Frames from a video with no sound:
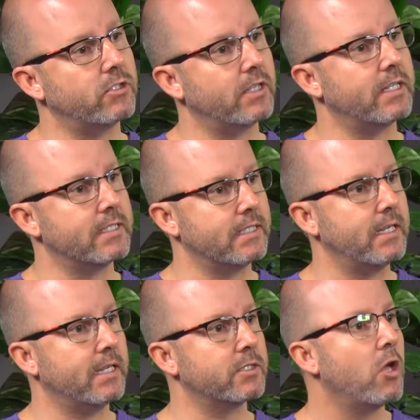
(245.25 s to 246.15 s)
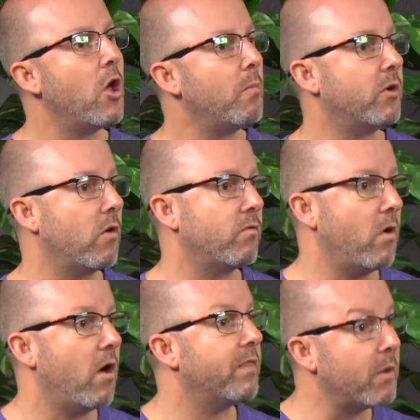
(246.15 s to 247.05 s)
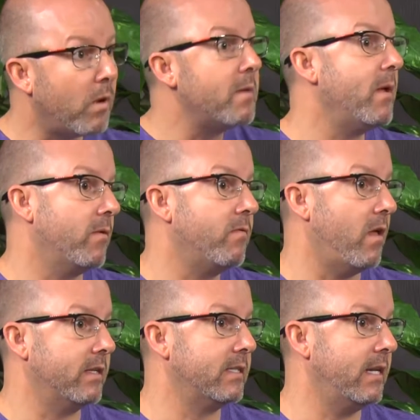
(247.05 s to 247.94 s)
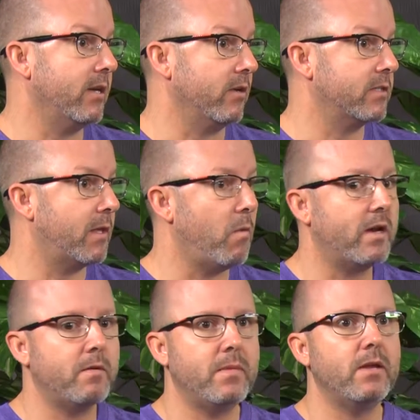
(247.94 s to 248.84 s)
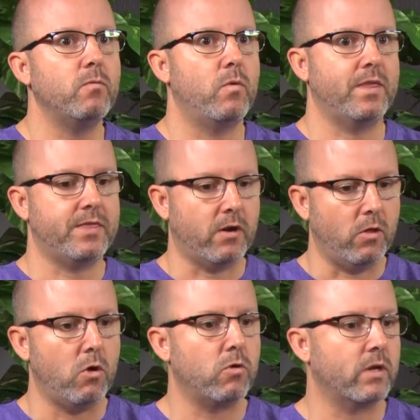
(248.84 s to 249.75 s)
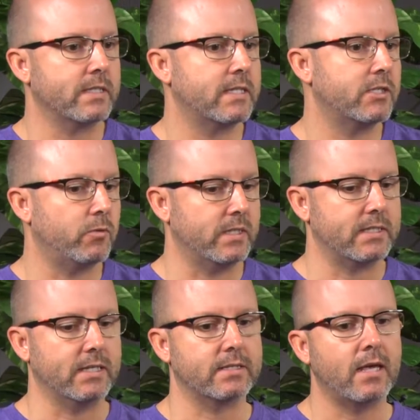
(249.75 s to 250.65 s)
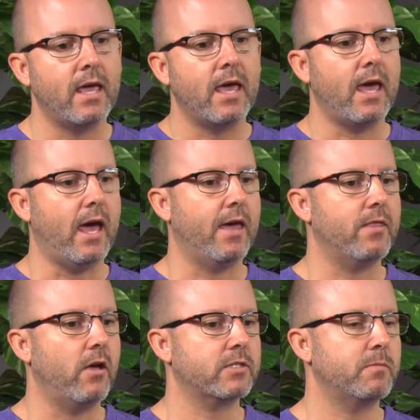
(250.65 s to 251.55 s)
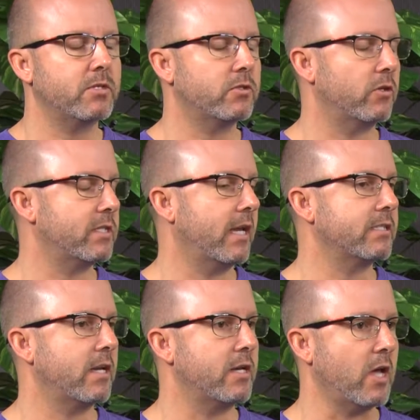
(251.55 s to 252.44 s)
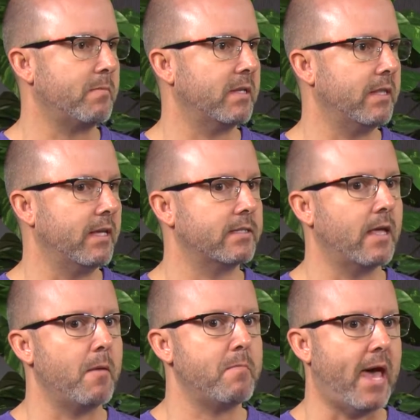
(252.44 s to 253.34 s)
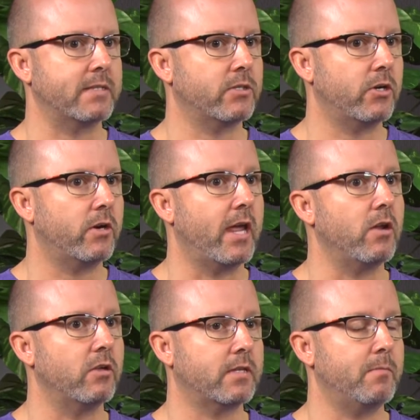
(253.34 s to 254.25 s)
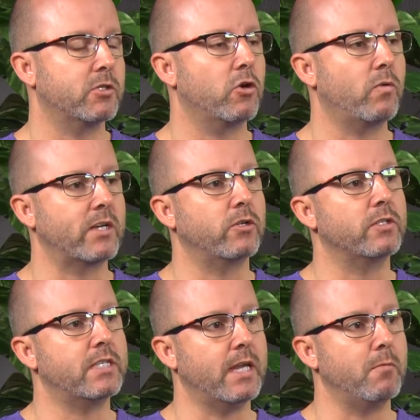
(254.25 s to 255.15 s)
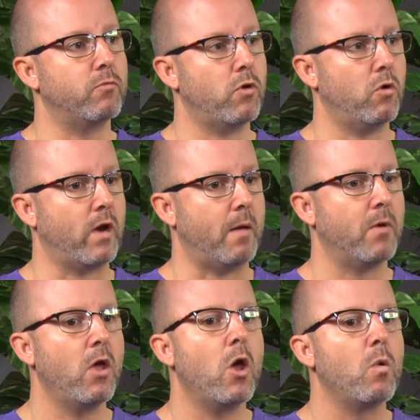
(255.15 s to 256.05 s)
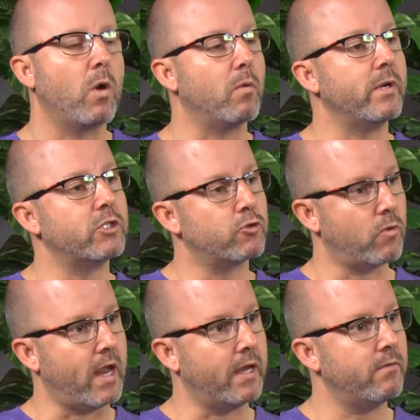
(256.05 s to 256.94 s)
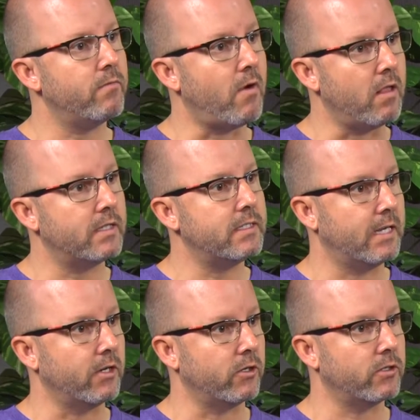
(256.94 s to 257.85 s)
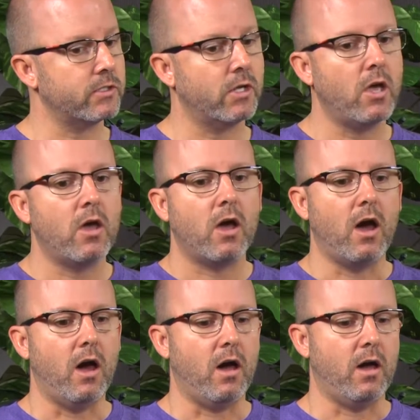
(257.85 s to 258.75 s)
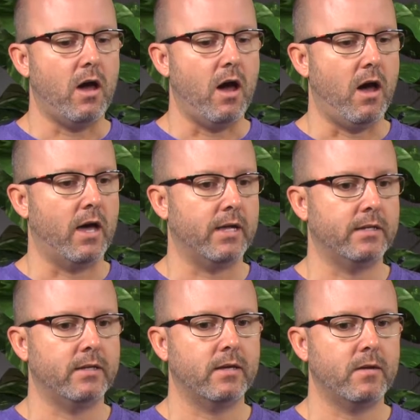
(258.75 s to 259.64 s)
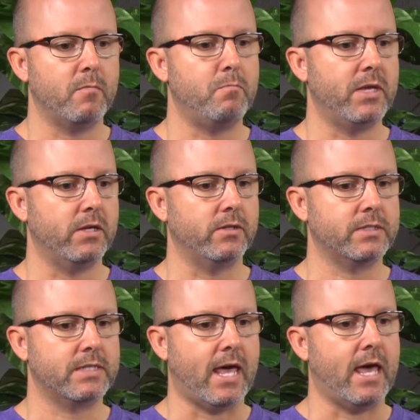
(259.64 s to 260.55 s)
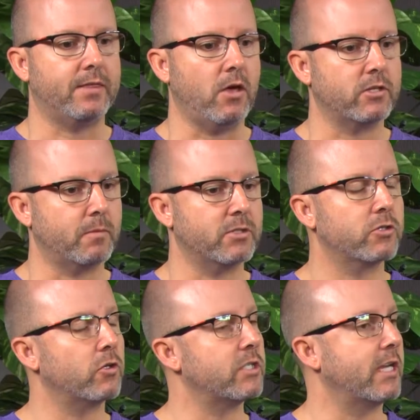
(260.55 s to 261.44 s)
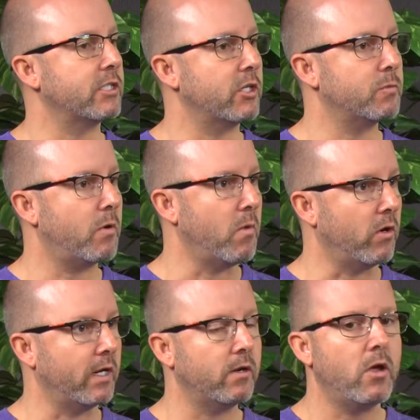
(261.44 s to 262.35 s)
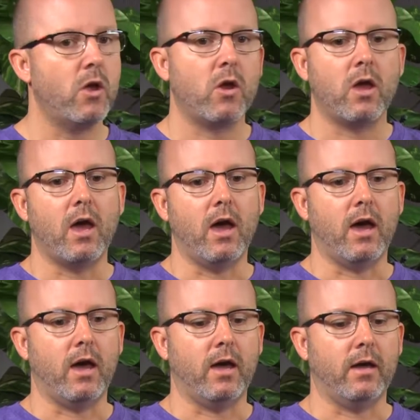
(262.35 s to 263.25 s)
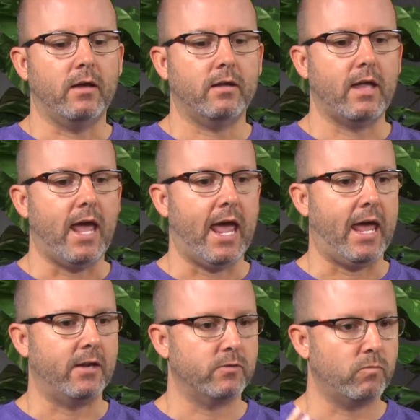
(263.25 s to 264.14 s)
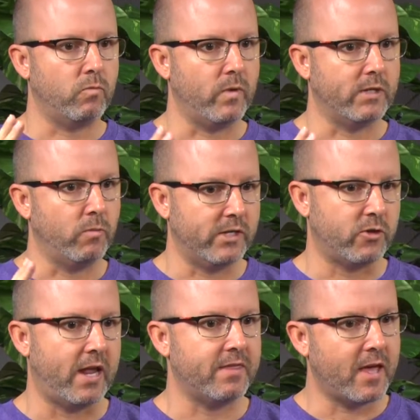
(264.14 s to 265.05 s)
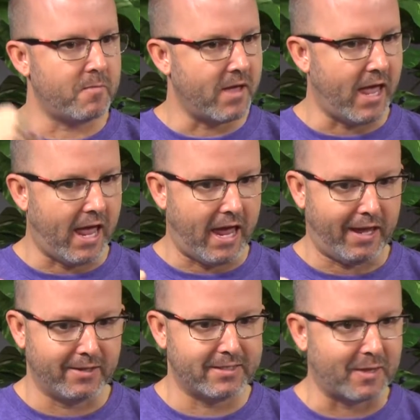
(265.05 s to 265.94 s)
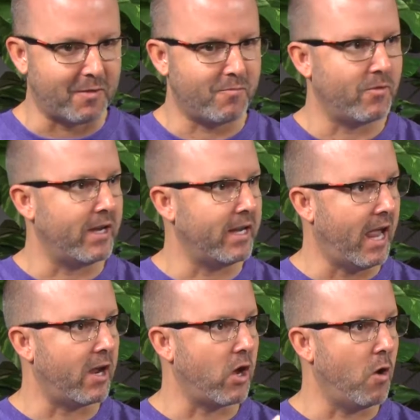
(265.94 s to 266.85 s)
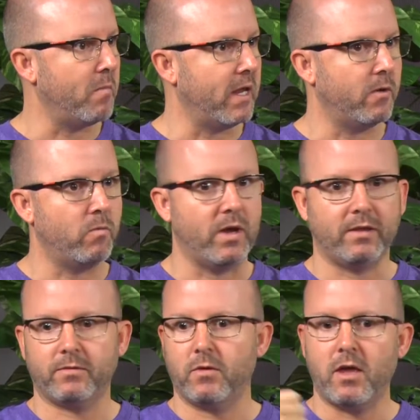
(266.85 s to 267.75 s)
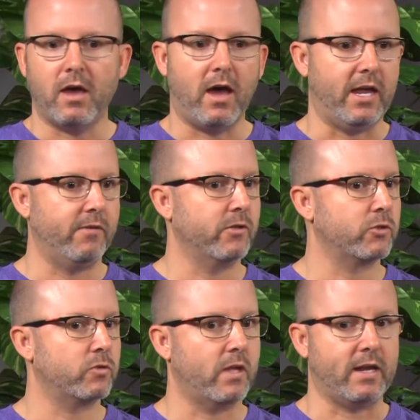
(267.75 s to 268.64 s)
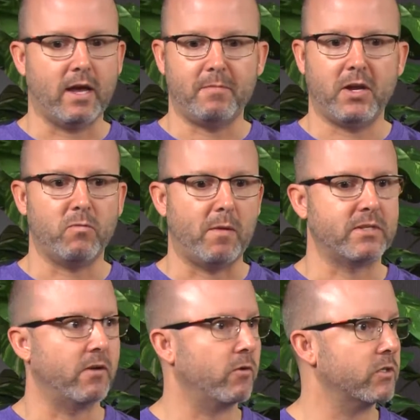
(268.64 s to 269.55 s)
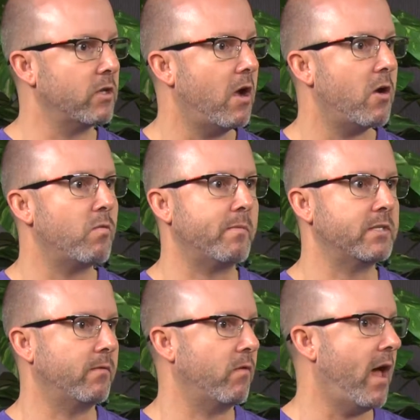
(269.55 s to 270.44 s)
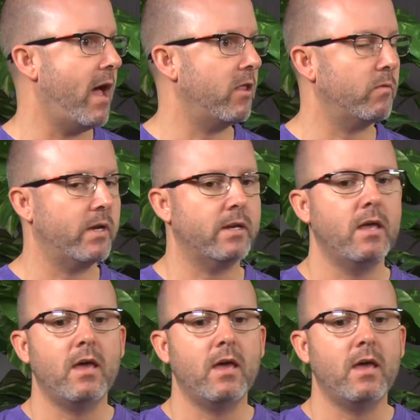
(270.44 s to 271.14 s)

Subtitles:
to the disease, but overall, they want to meet with volunteers. They want to meet with their local constituencies. And the Alzheimer's Association adopted this Ambassador and Alzheimer's Congressional Team program, where we train volunteers on bills that the Alzheimer's Association is promoting. And we train them and set them free and go meet with individuals like up here, Representative Gosar, Representative O'Halloran,